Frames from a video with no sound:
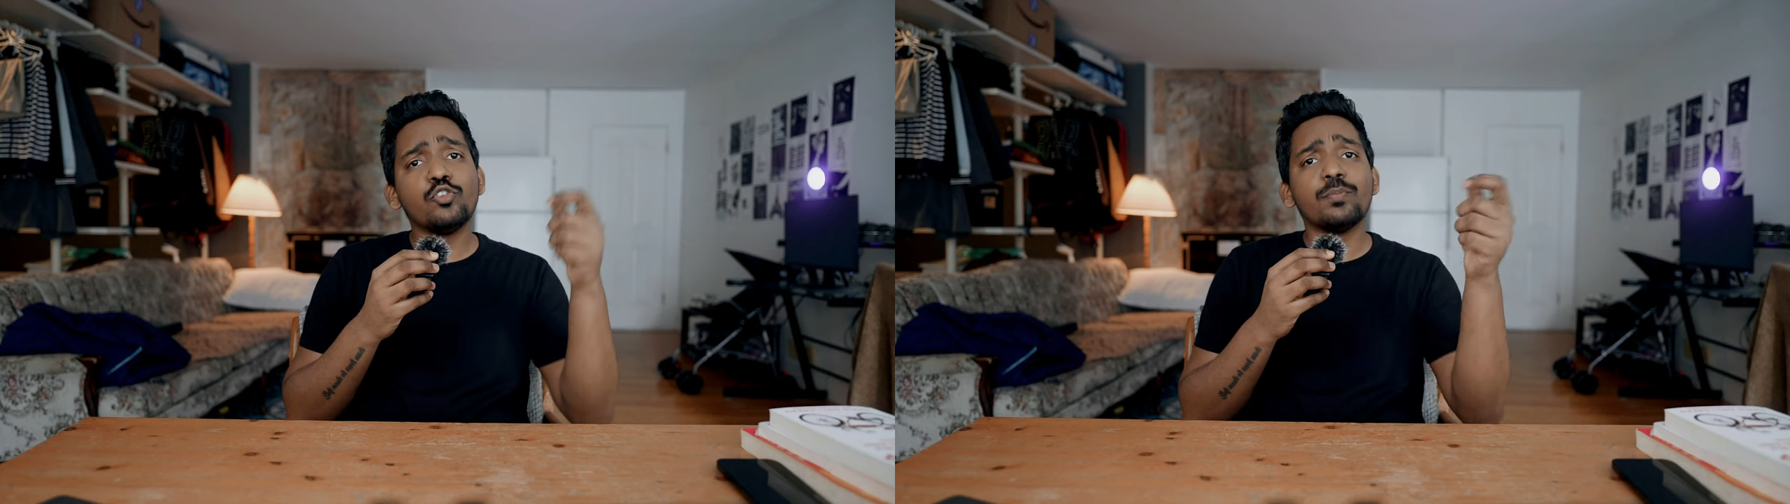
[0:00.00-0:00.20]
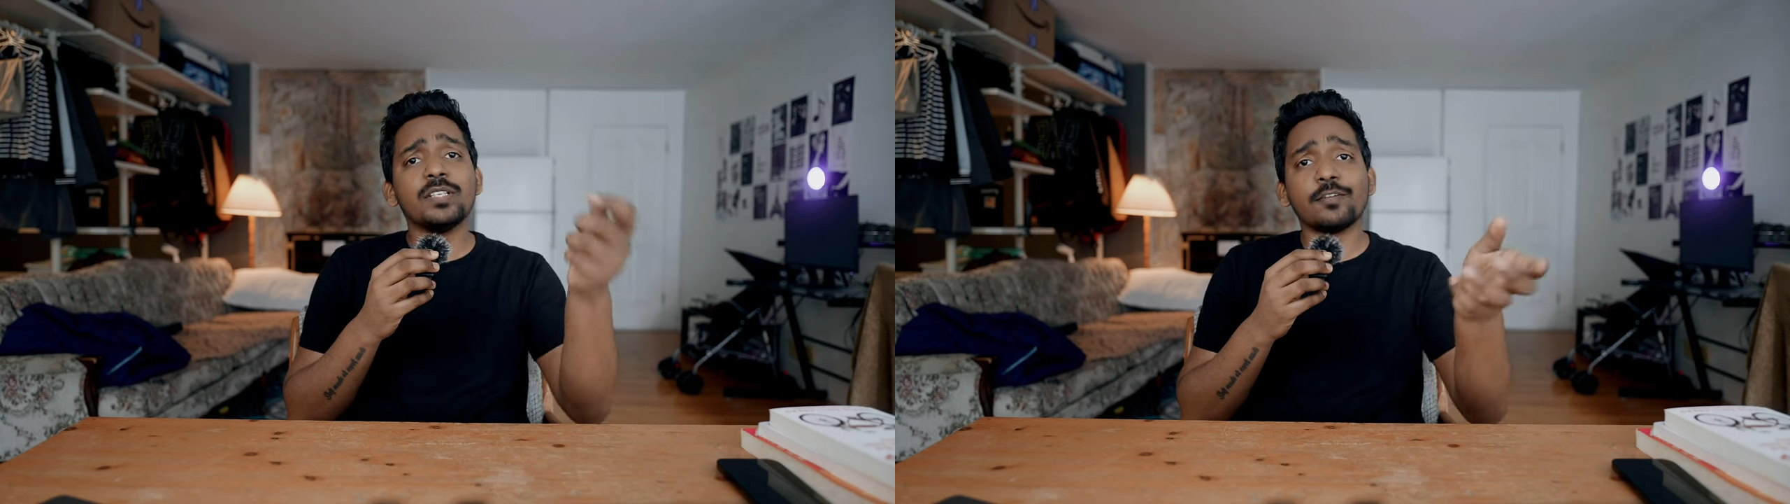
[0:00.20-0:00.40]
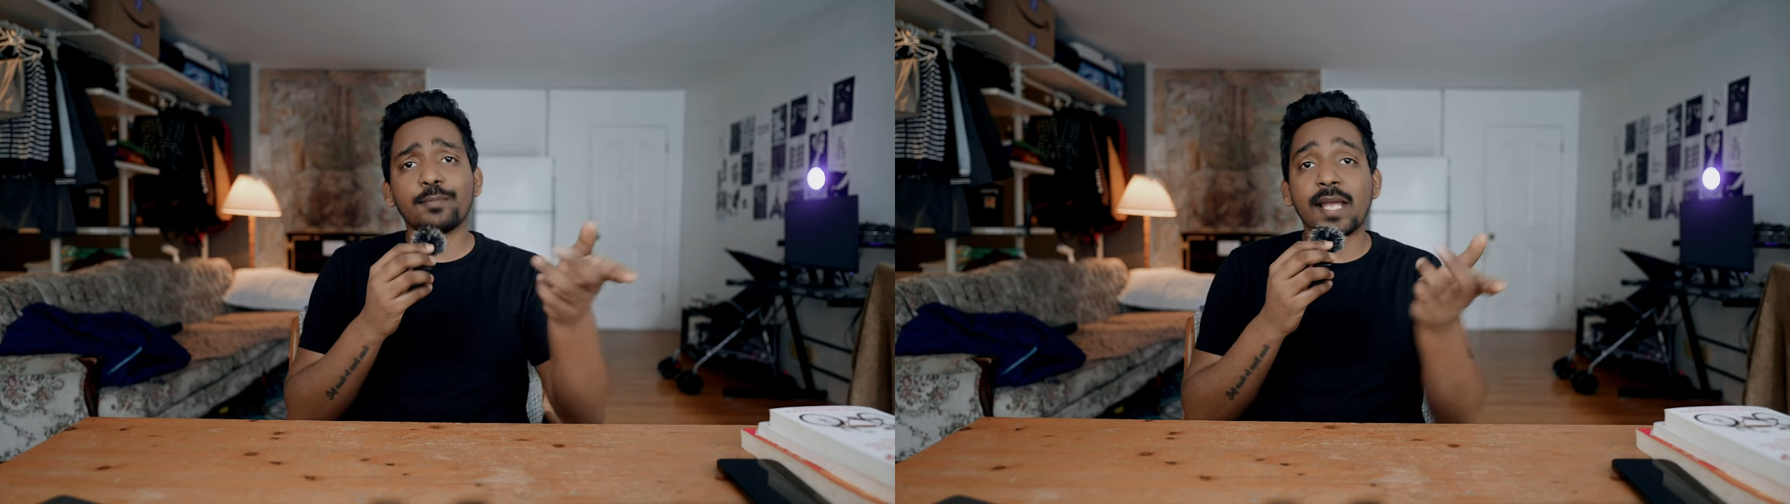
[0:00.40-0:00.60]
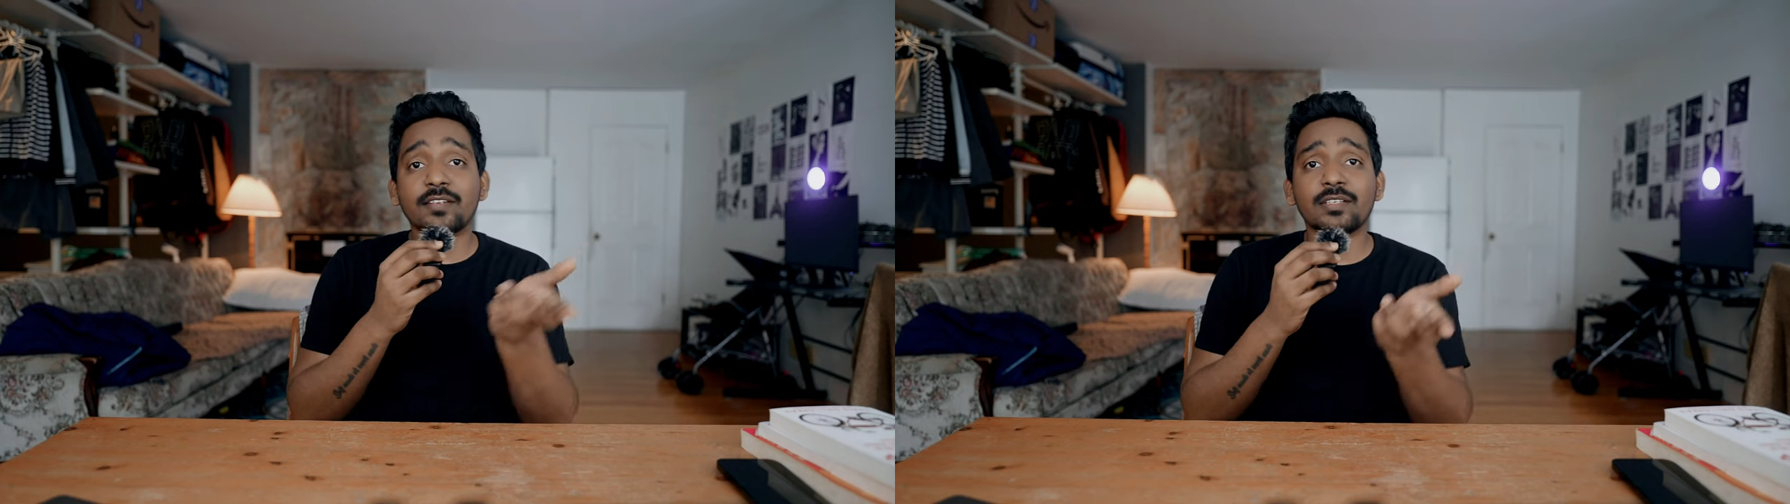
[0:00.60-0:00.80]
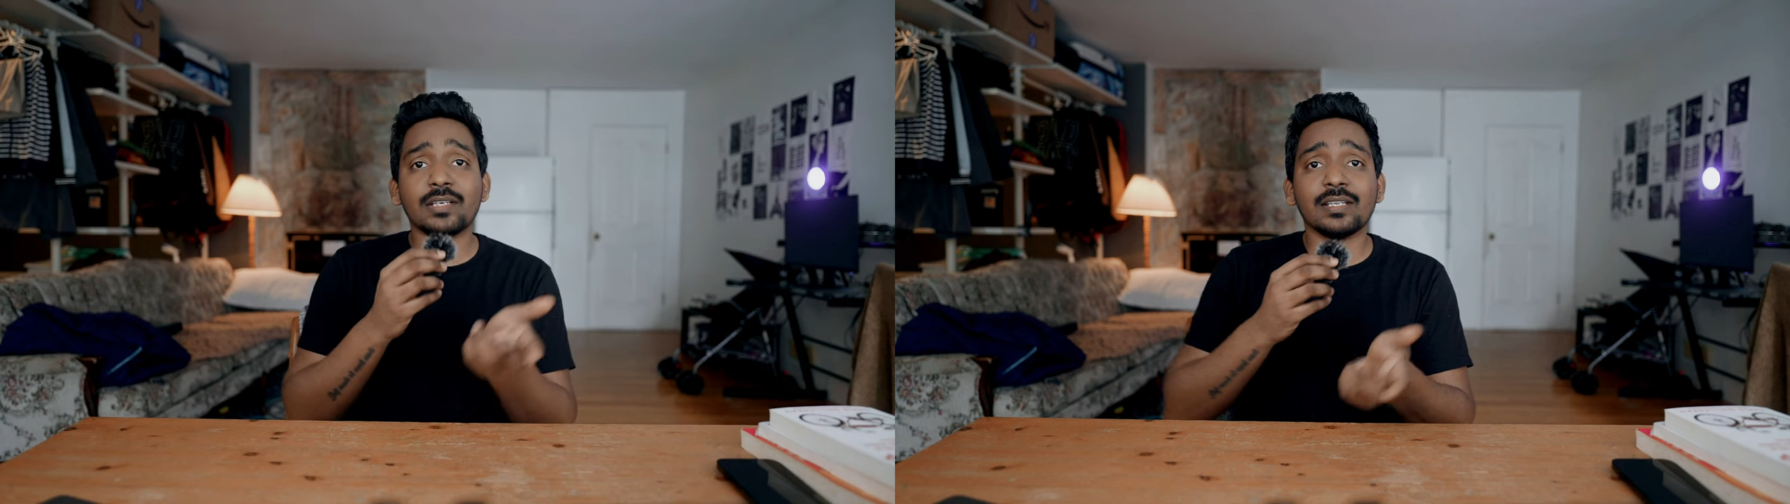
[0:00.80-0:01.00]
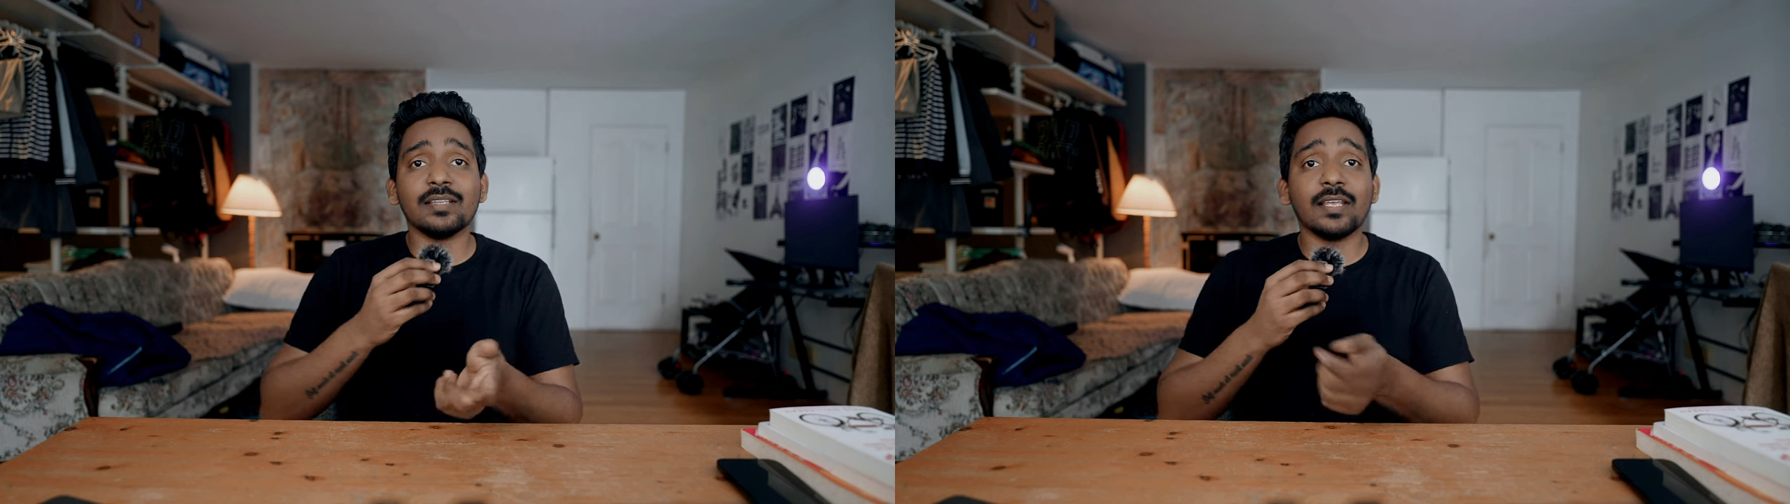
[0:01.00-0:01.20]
new piece of plastic in